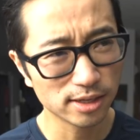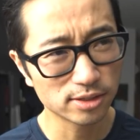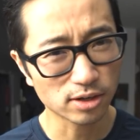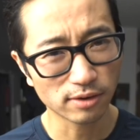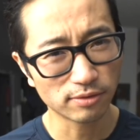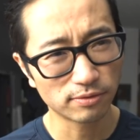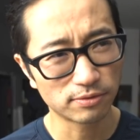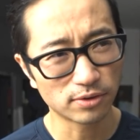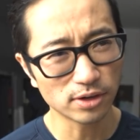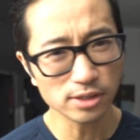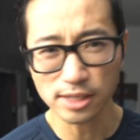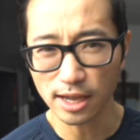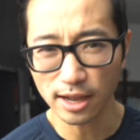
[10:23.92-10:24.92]
he's our
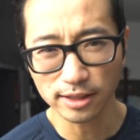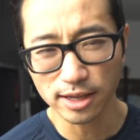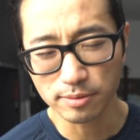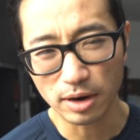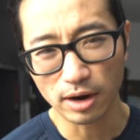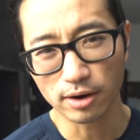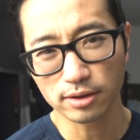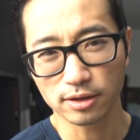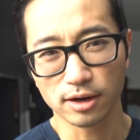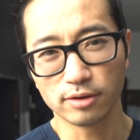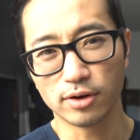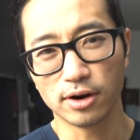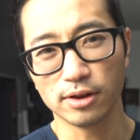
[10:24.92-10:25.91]
first LA
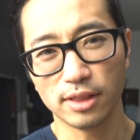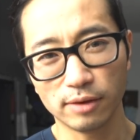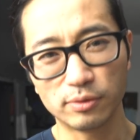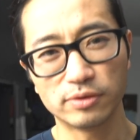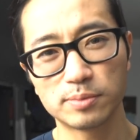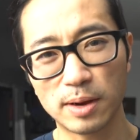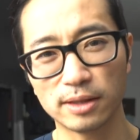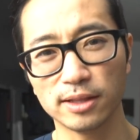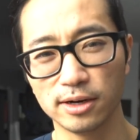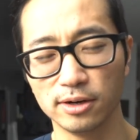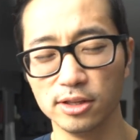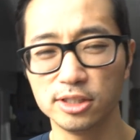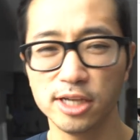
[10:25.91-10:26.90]
Marathon runner that we've
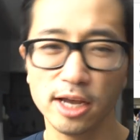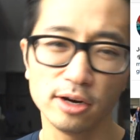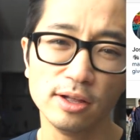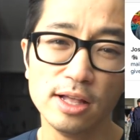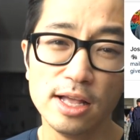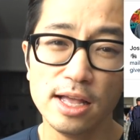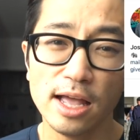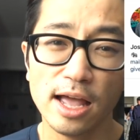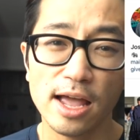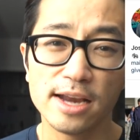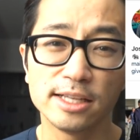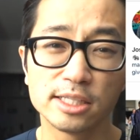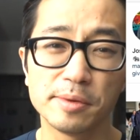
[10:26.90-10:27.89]
spotlighted on the channel,
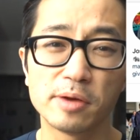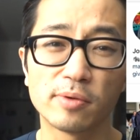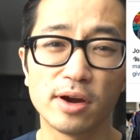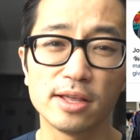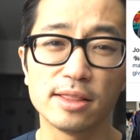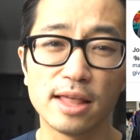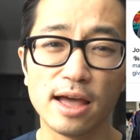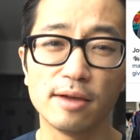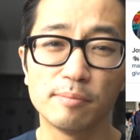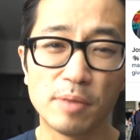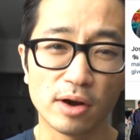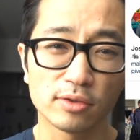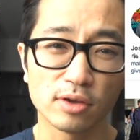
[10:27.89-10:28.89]
and he's gonna be running
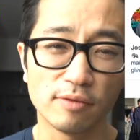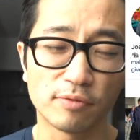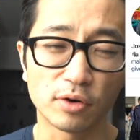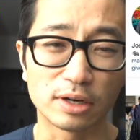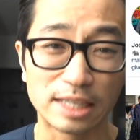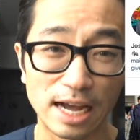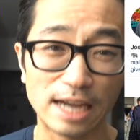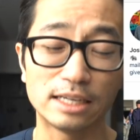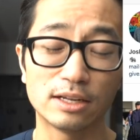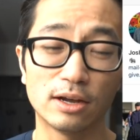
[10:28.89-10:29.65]
that marathon for Guide